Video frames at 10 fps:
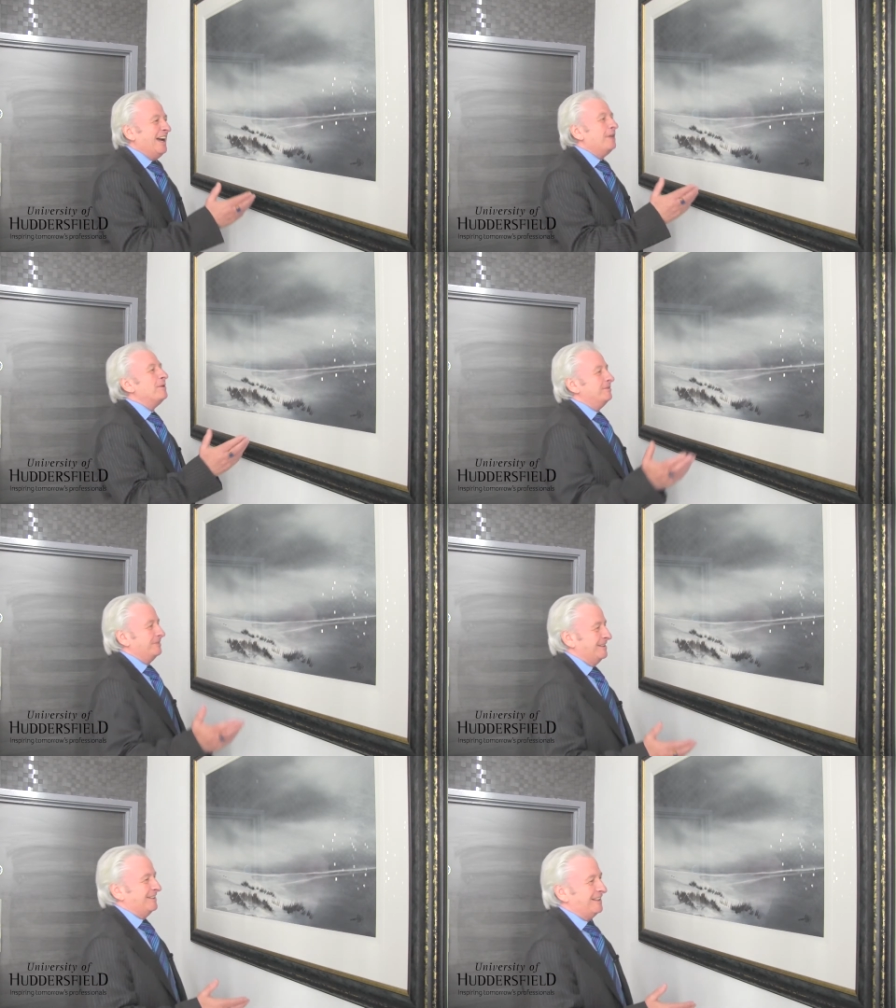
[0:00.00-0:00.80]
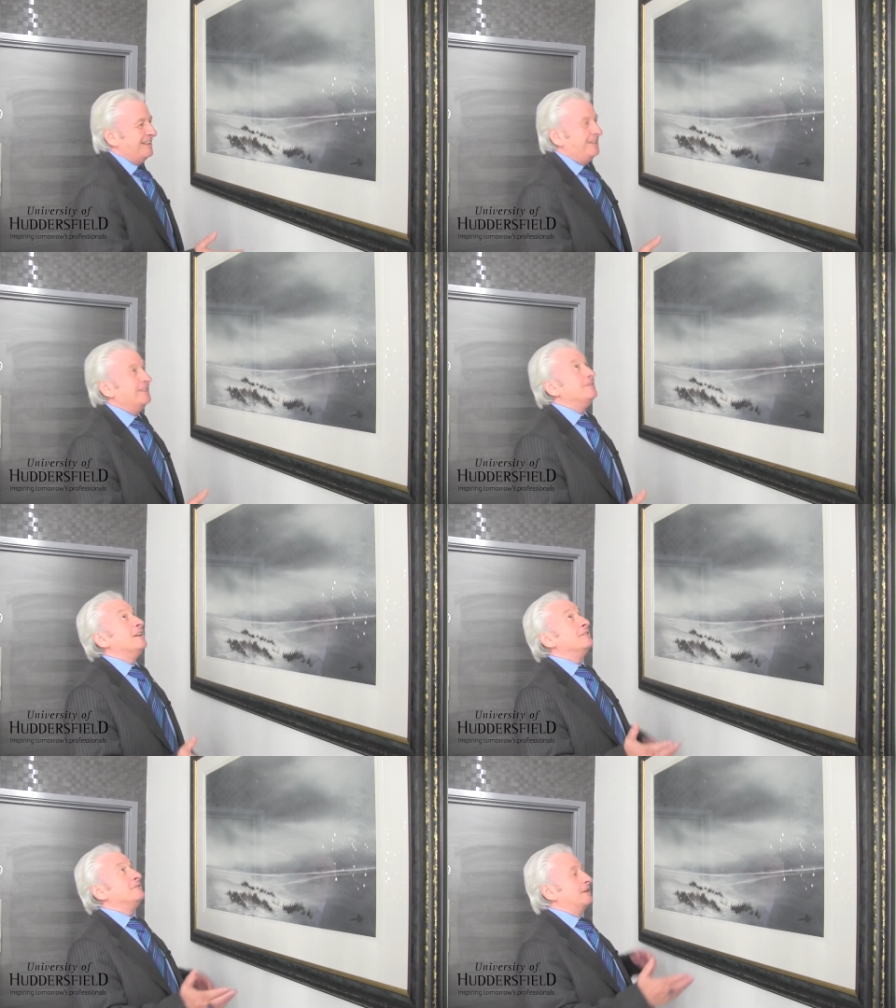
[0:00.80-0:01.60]
However,
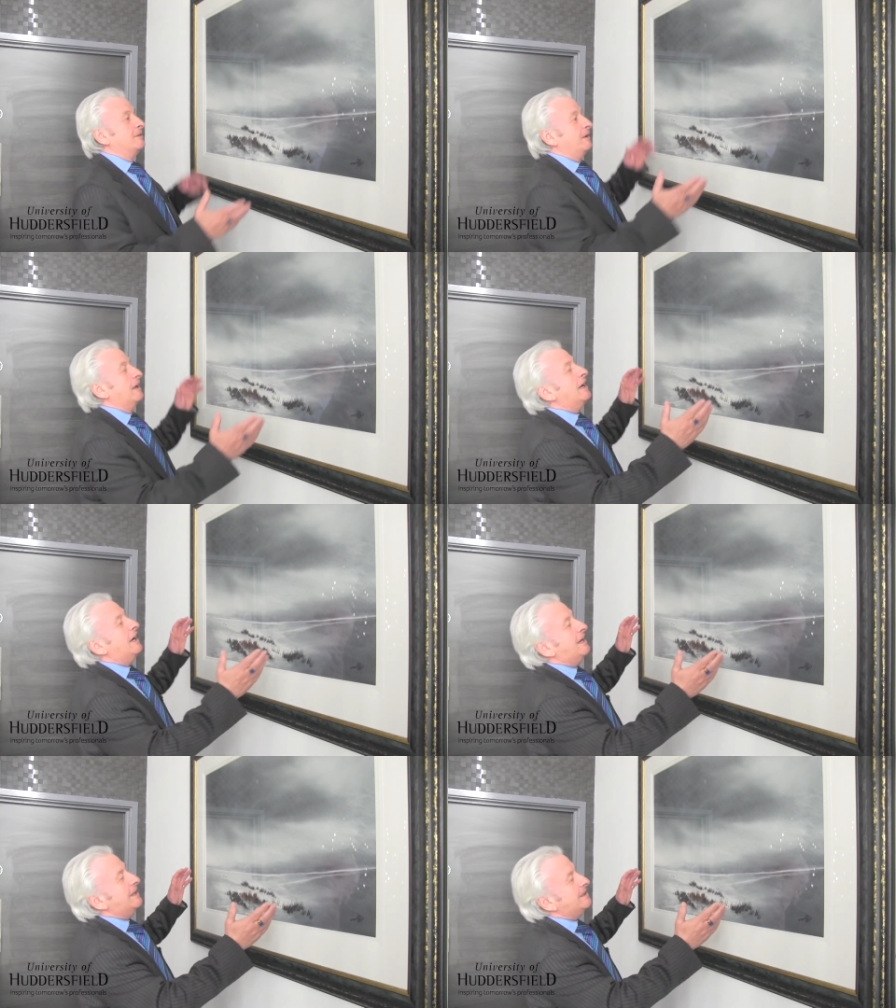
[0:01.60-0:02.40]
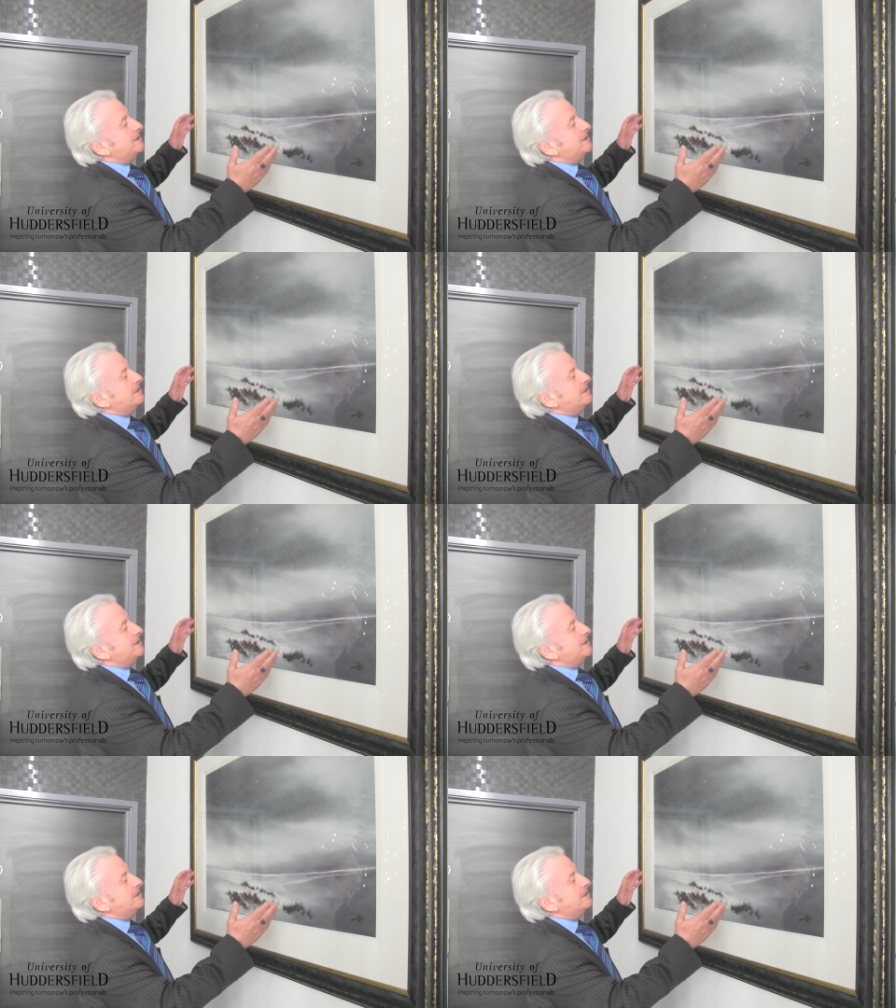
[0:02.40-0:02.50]
Father forgive me.